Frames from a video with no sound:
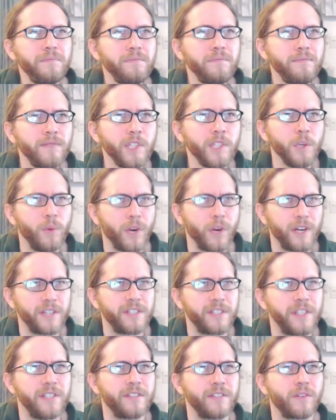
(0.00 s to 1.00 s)
Whereas
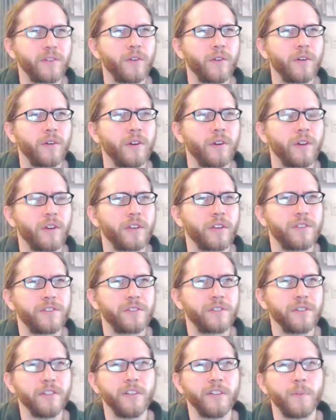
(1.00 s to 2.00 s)
he's
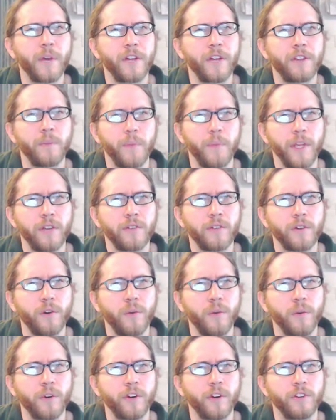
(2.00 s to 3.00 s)
concerned about the male
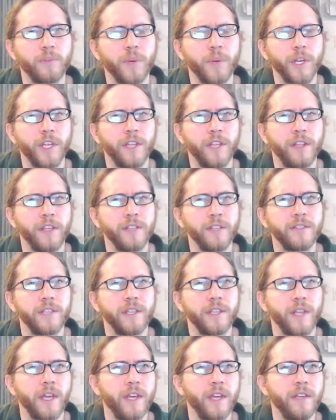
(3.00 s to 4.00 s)
coworkers, but he thinks that
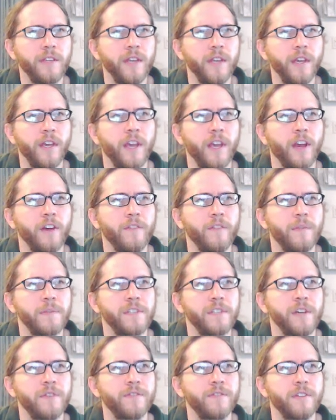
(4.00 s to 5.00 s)
they can take care of
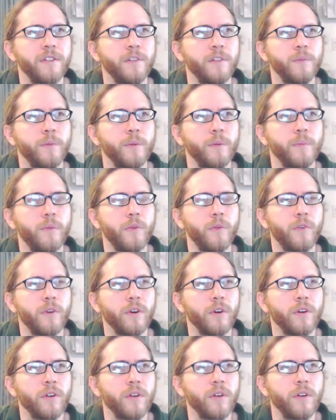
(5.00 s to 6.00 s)
themselves a little bit more.
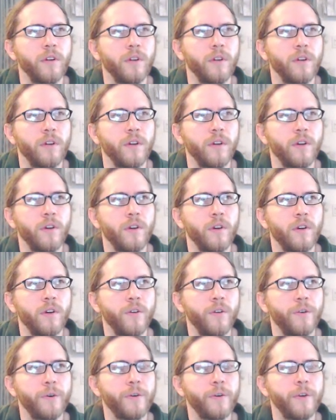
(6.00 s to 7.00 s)

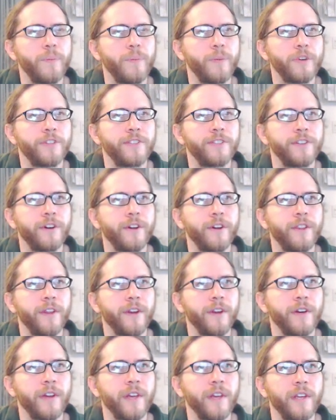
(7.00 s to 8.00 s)
Or he puts it on
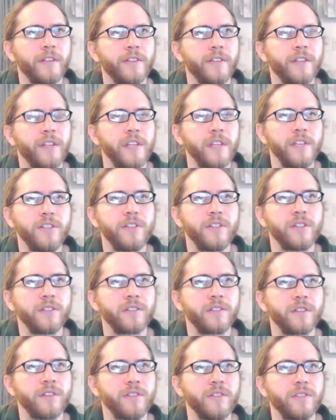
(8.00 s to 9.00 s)
their heads and he's just
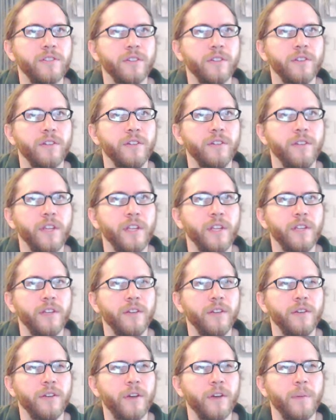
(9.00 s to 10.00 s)
concerned that
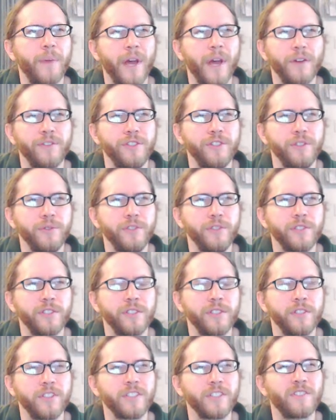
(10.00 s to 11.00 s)
about you, just
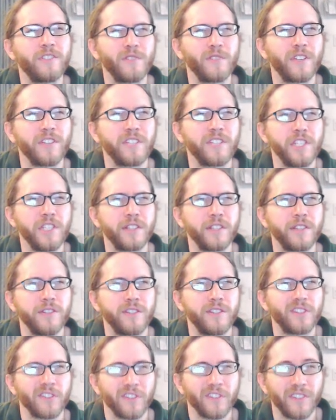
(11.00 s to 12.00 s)
because he's
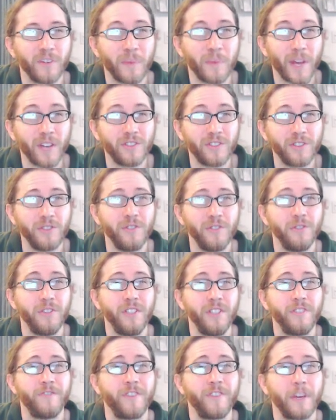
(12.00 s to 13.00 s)
concerned about you. You
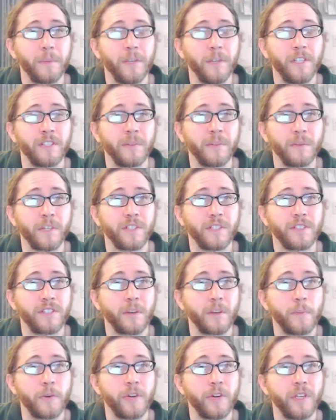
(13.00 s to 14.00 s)
need feminism because
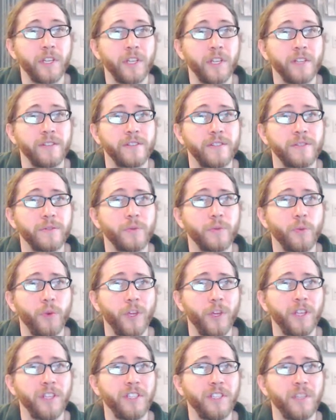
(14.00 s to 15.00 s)
someone is
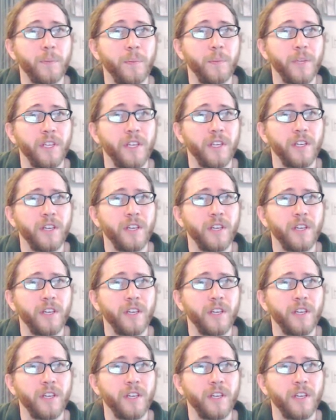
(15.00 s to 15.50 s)
willing to be